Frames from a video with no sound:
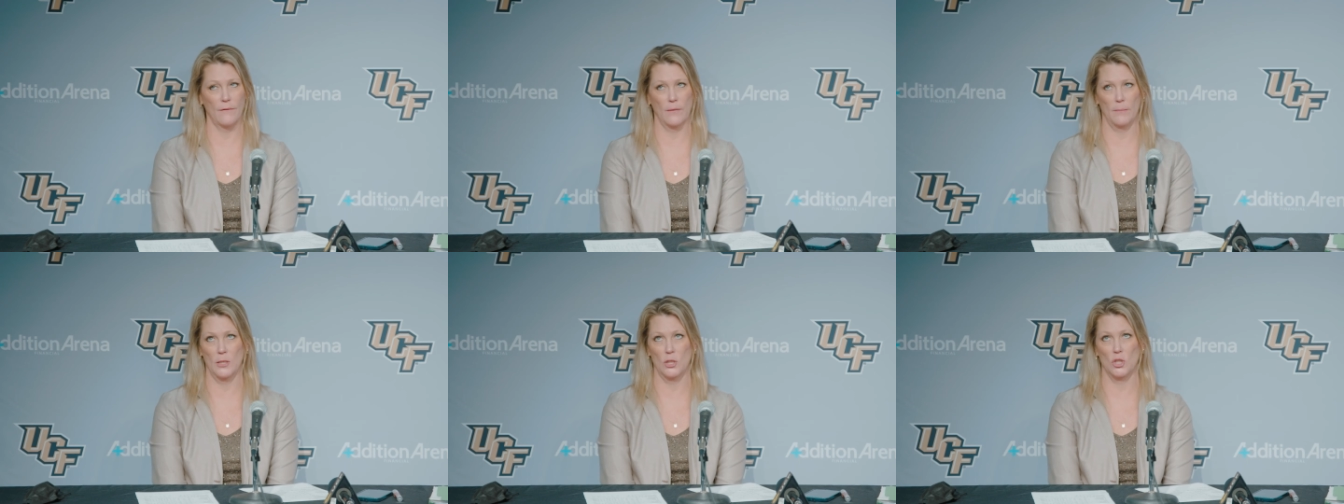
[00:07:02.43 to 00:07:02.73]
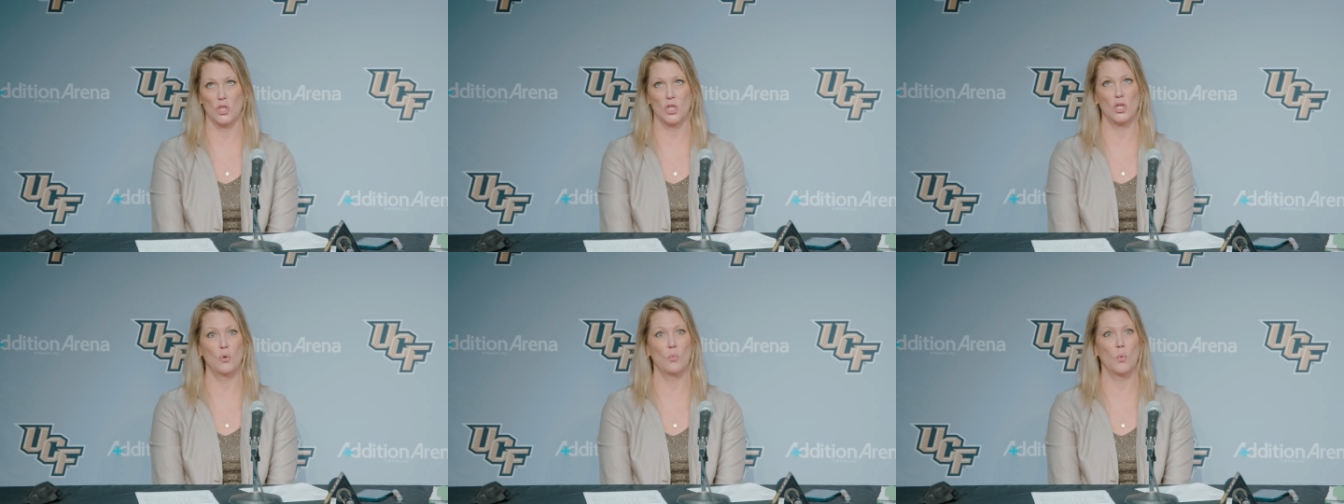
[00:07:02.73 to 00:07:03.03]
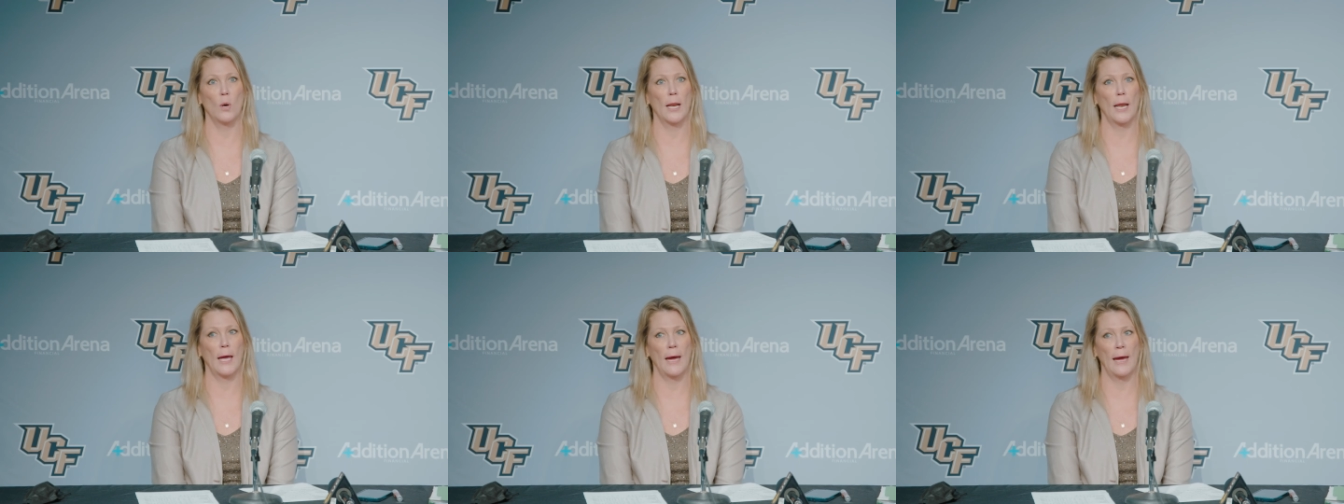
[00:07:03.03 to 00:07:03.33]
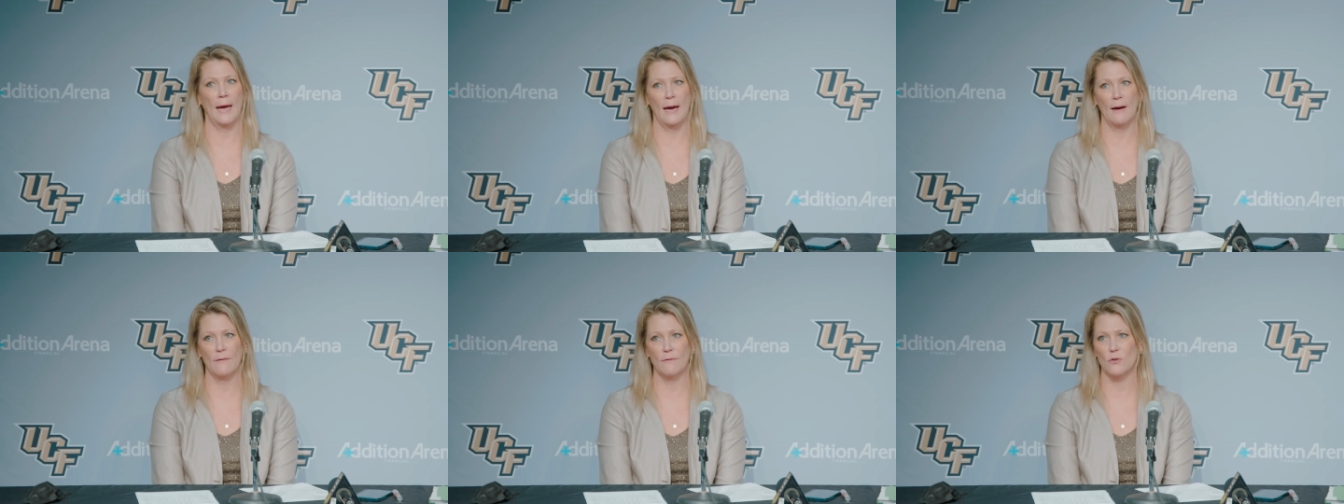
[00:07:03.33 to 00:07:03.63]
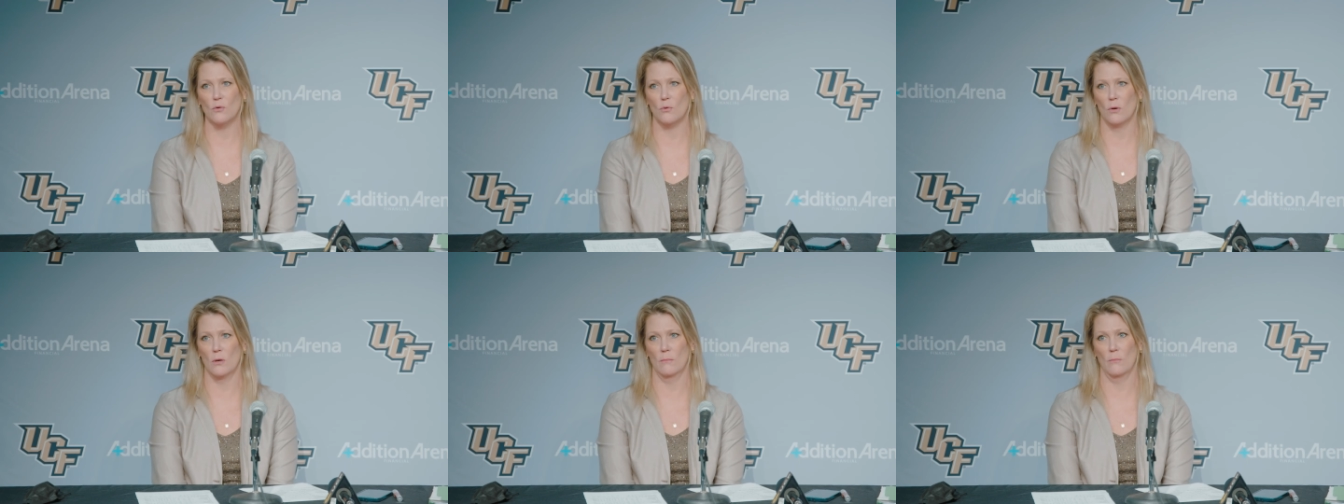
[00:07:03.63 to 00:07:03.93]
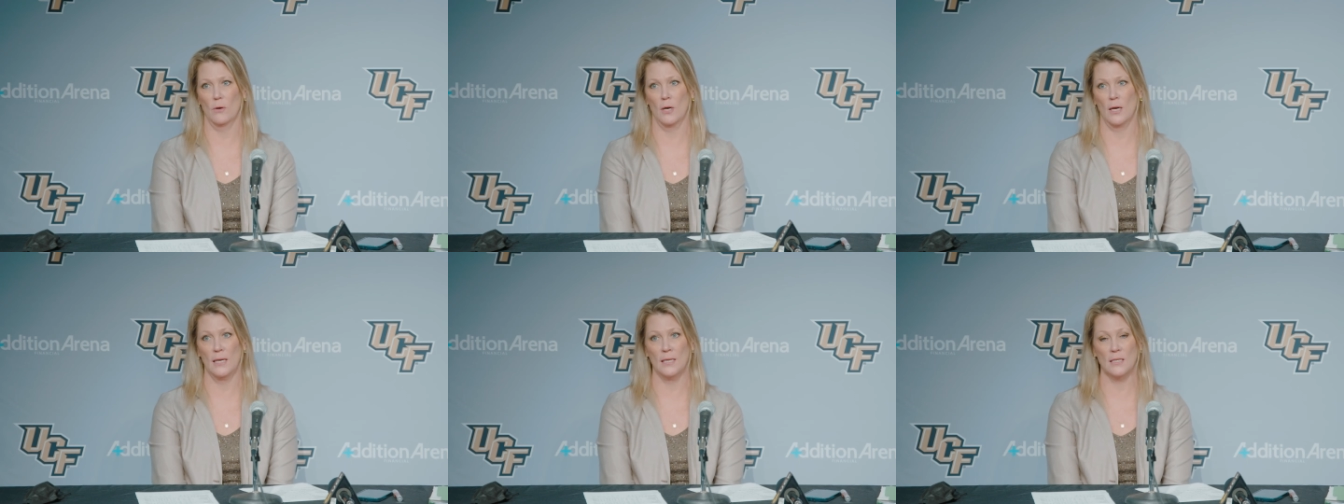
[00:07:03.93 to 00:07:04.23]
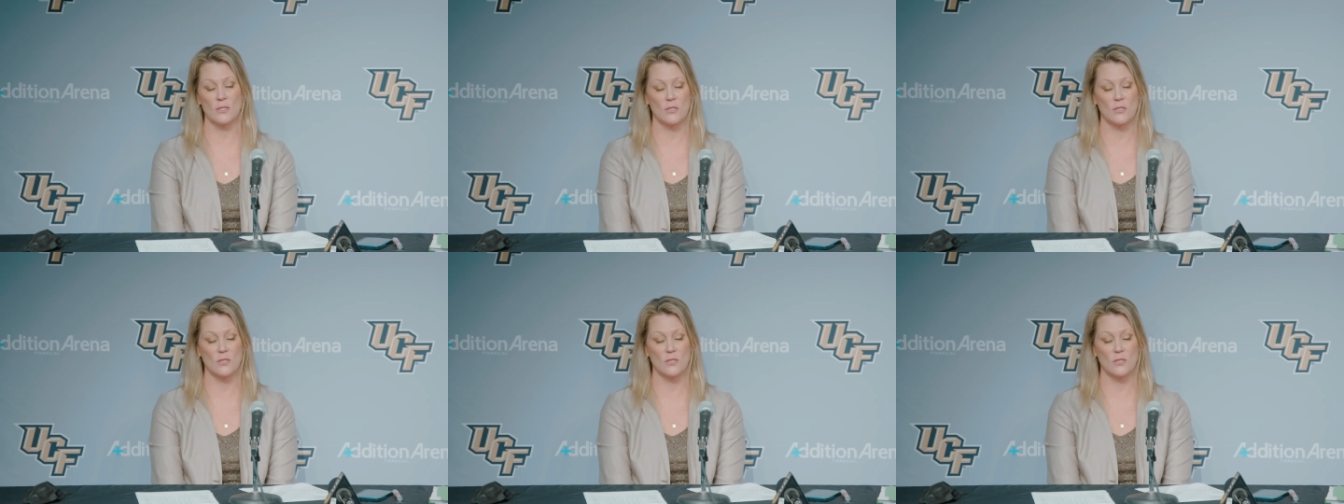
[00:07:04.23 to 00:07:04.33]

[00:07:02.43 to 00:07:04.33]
I mean, she went after them, right?